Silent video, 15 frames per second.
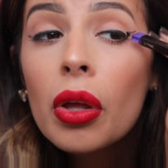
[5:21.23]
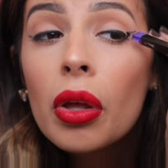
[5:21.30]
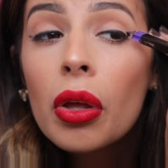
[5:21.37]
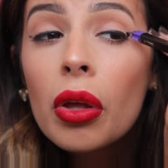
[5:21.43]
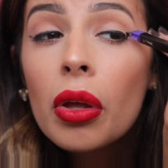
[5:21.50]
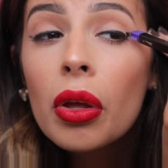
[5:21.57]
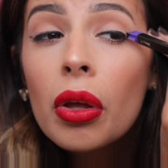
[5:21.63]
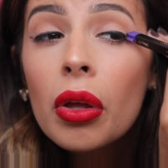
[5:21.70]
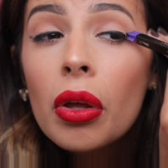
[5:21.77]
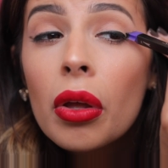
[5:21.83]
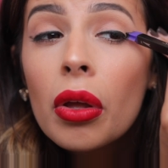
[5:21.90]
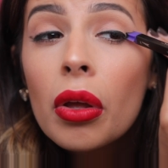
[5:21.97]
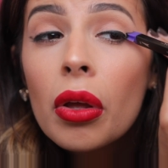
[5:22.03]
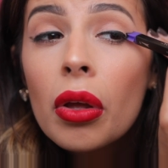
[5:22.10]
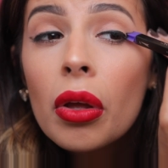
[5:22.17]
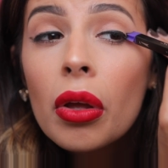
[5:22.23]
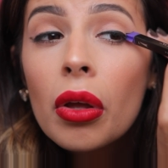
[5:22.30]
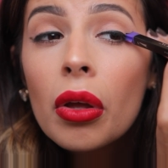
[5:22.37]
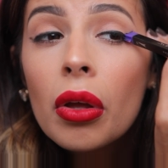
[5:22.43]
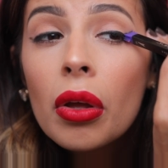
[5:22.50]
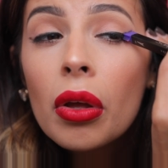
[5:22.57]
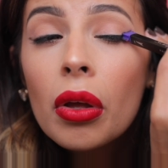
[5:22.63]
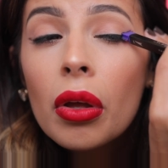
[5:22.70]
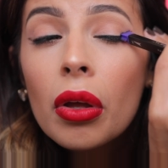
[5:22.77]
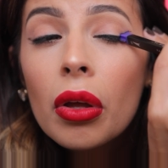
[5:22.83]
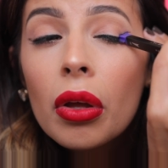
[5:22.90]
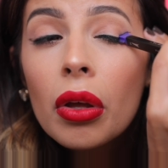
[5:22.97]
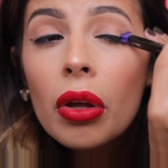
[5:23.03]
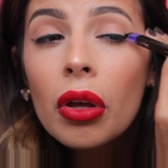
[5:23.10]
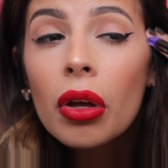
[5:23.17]

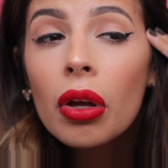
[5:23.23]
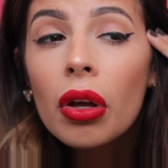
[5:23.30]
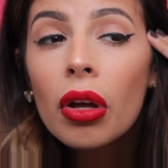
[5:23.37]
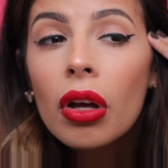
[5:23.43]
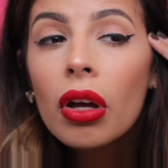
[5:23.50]
(no one is talking)